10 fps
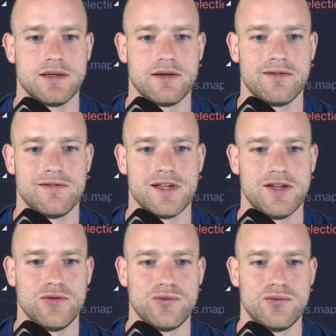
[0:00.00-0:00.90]

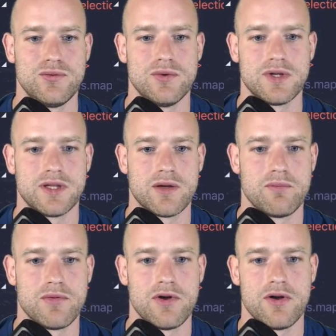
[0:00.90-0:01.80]
value
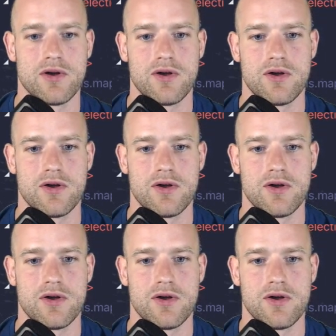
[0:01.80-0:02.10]
number.